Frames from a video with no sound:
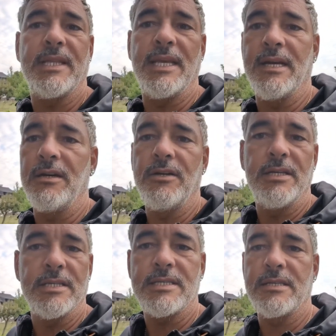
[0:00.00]
there
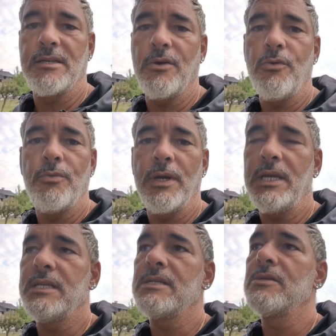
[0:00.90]
is no
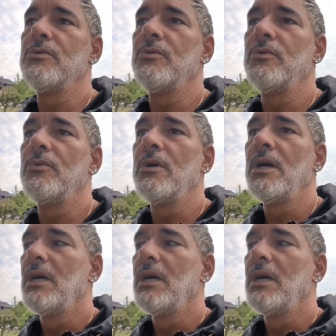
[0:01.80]
way to